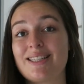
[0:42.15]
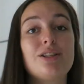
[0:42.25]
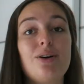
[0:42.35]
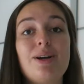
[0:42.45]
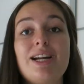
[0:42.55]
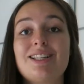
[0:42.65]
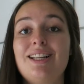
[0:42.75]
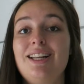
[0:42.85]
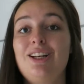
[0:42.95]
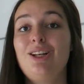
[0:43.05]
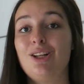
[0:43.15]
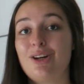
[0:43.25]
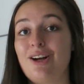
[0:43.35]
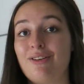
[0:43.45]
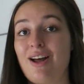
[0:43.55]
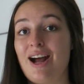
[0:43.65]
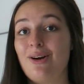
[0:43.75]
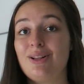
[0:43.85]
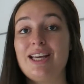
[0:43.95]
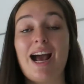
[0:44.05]
So here's a little look of
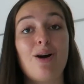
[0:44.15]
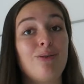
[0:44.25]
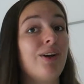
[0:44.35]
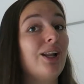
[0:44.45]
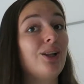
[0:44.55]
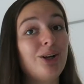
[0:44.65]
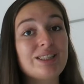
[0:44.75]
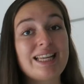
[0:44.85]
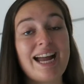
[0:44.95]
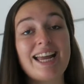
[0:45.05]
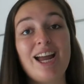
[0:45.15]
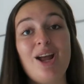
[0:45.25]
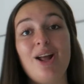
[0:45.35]
how the outfit looks like.